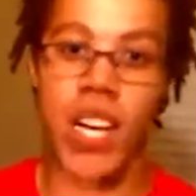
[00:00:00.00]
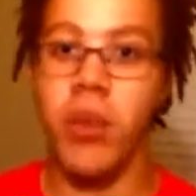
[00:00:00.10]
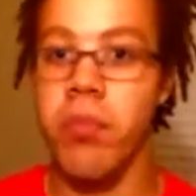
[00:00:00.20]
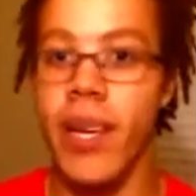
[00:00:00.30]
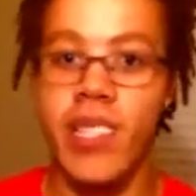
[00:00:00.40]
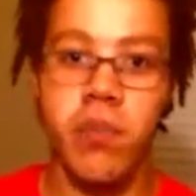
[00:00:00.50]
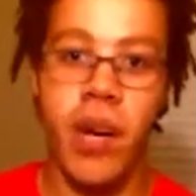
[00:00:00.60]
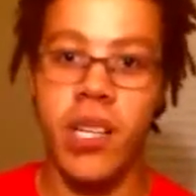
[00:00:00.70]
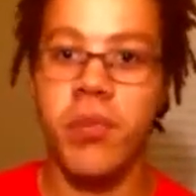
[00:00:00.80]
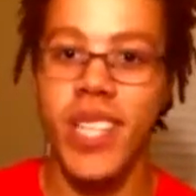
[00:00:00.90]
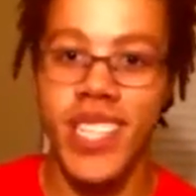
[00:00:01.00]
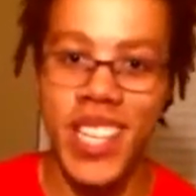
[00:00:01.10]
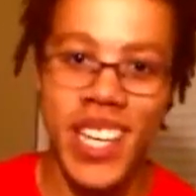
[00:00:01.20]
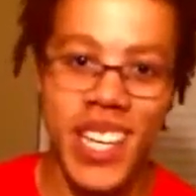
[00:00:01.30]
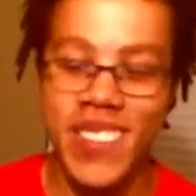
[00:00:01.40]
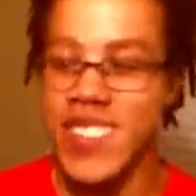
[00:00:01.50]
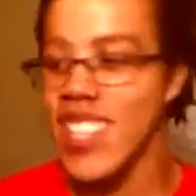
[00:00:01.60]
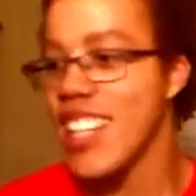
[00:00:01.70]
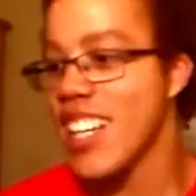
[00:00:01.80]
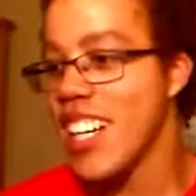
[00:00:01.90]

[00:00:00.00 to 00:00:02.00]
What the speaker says: and I would make Spider-Man games.